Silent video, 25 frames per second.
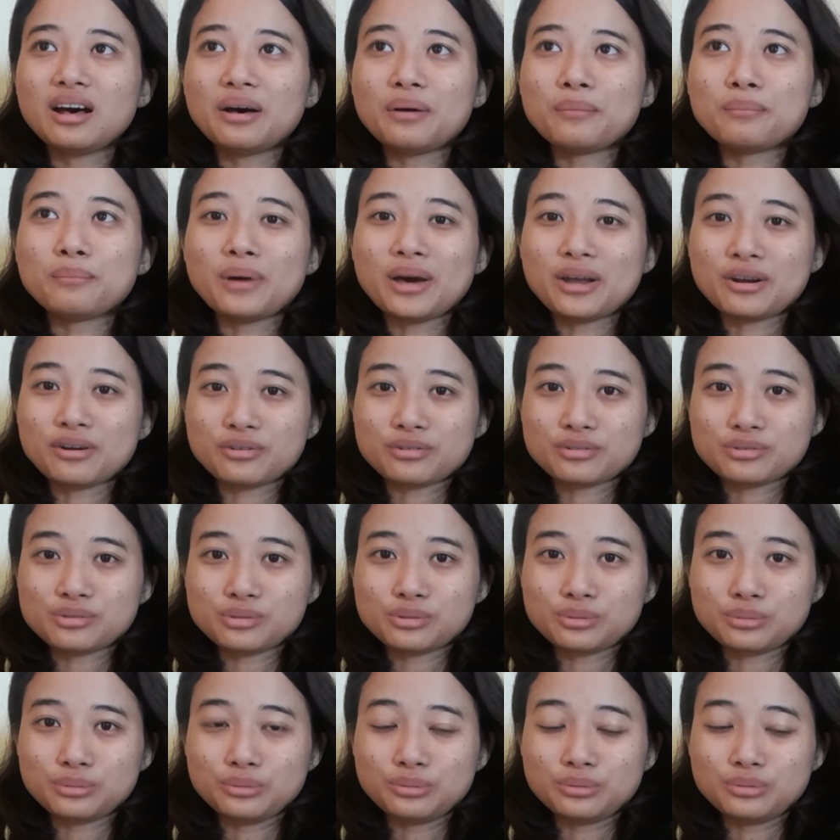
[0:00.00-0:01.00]
better
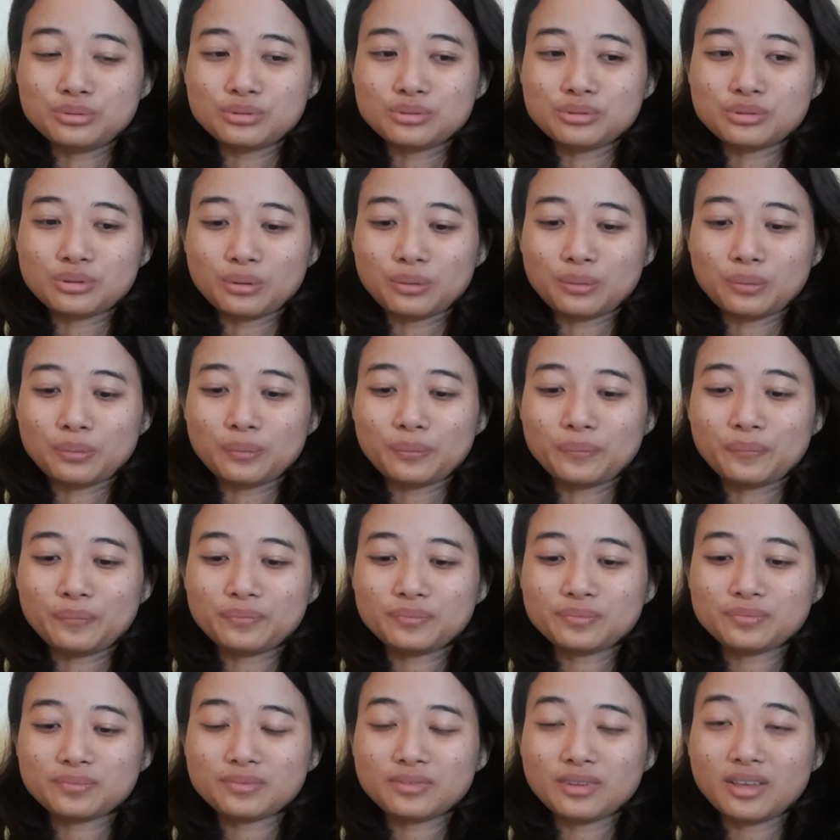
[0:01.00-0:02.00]
soon. So
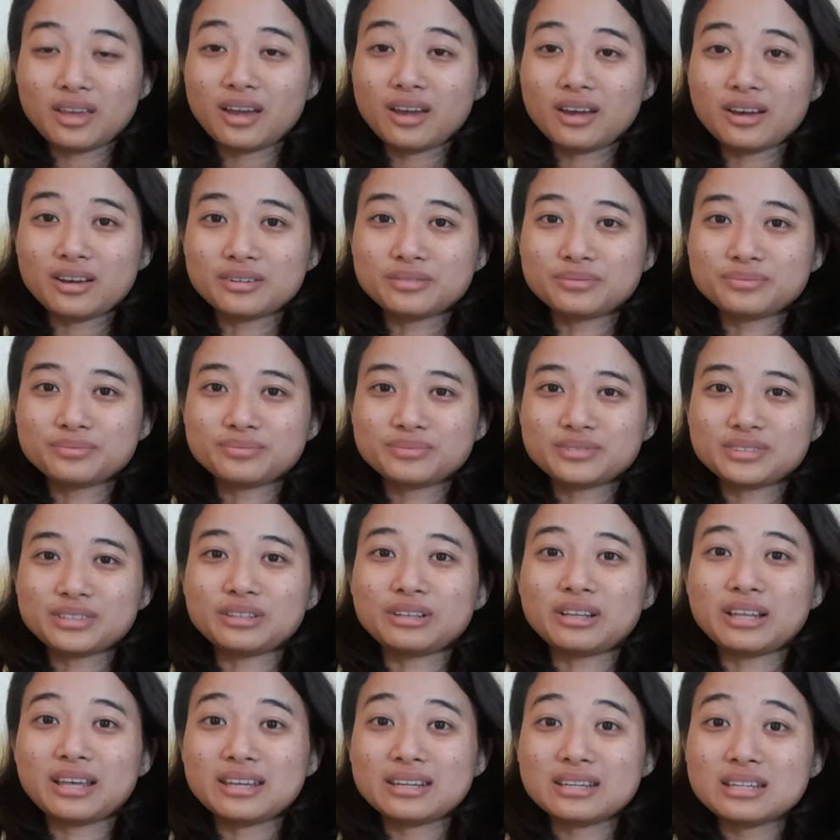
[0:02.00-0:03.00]
yeah, so
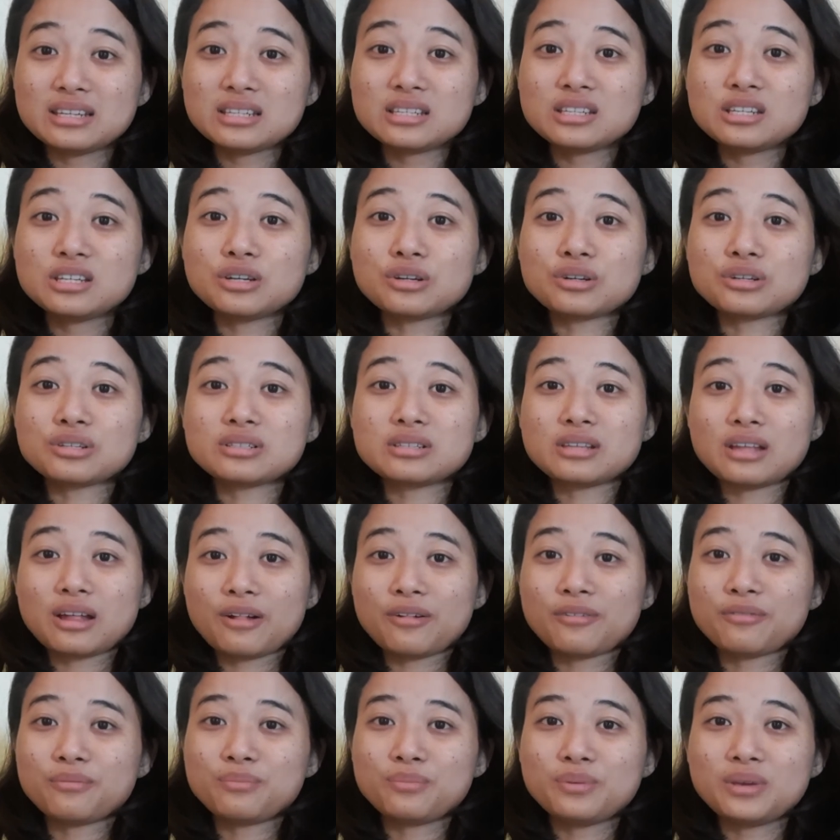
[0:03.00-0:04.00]
letting
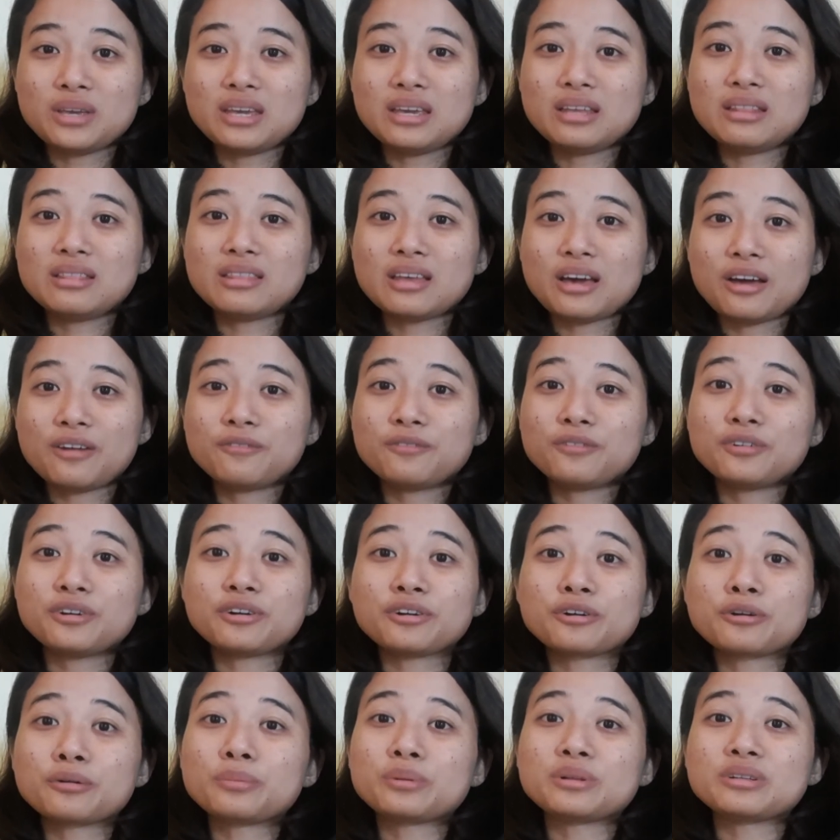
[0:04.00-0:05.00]
yourself be in that
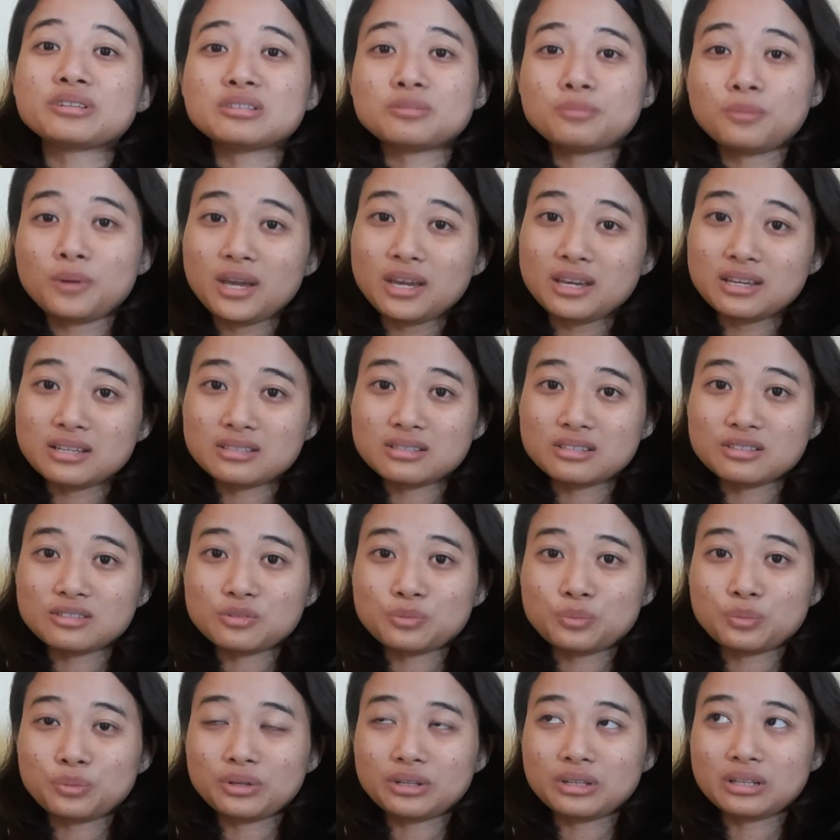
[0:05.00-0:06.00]
vulnerable space is
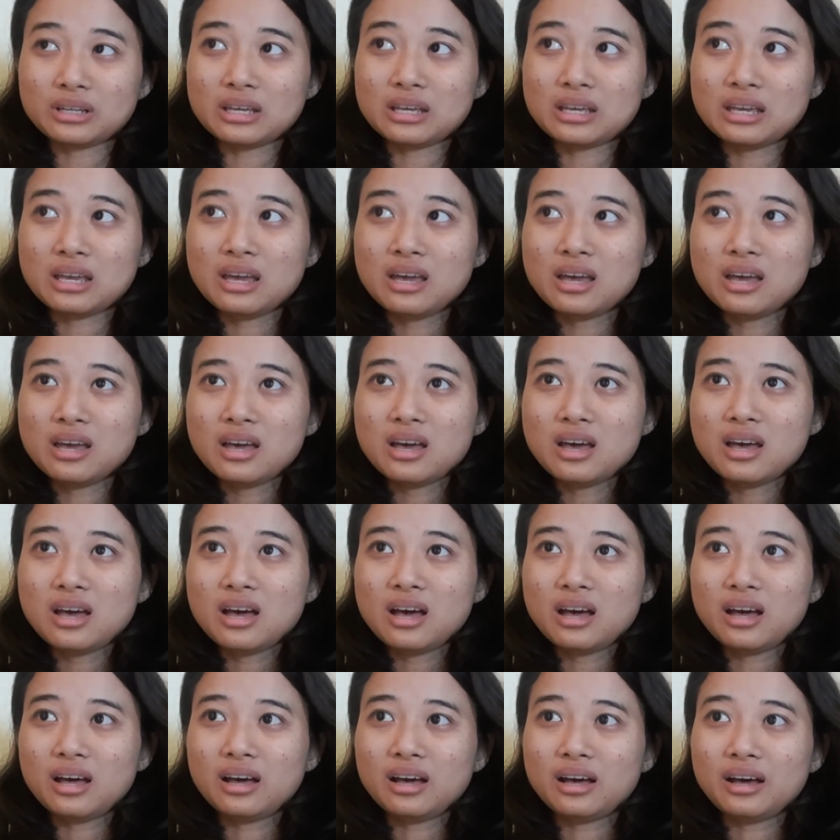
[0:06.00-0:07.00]
really
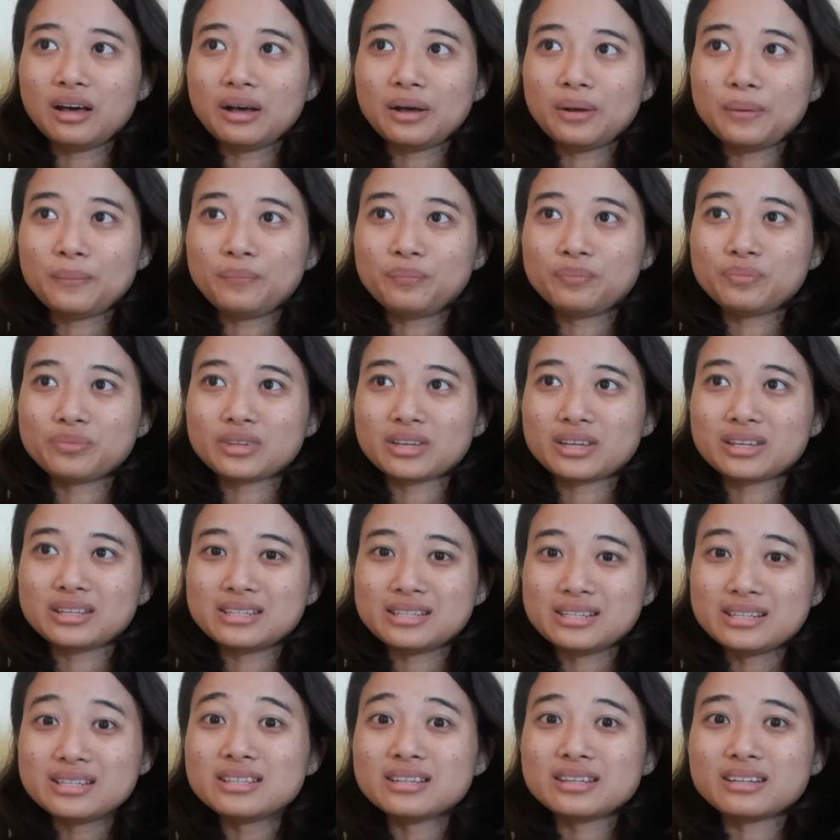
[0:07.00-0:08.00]

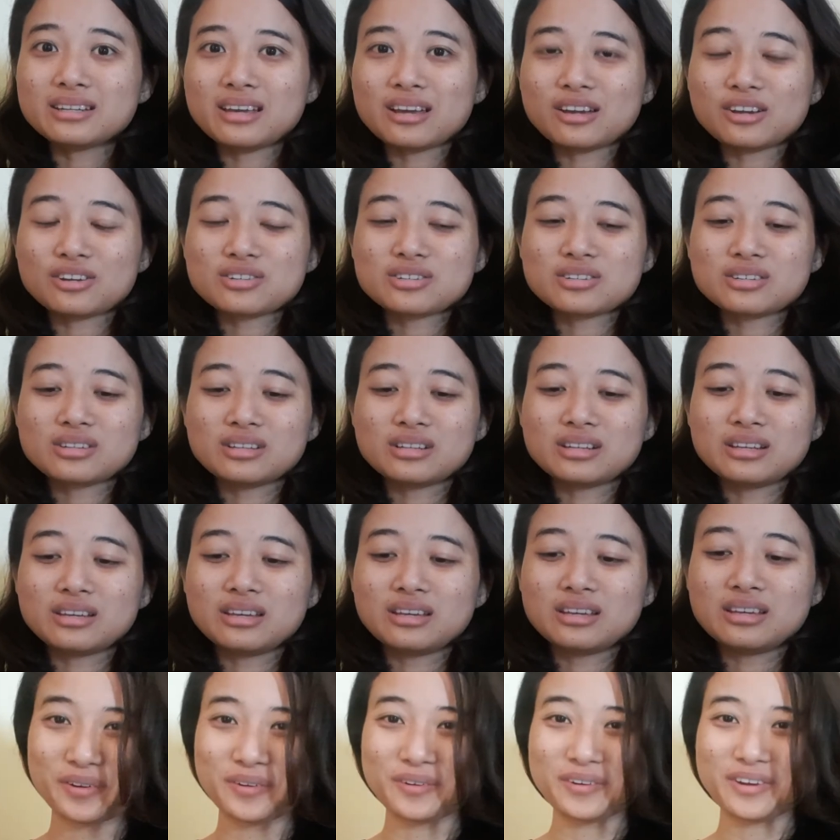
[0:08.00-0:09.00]
needed,
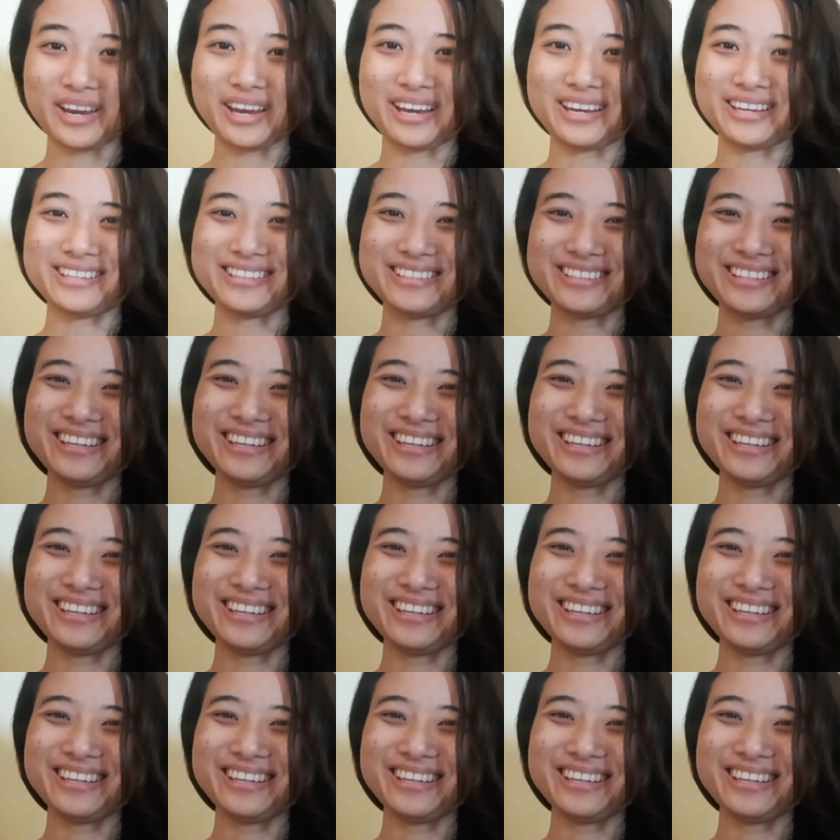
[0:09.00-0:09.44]
actually. Okay.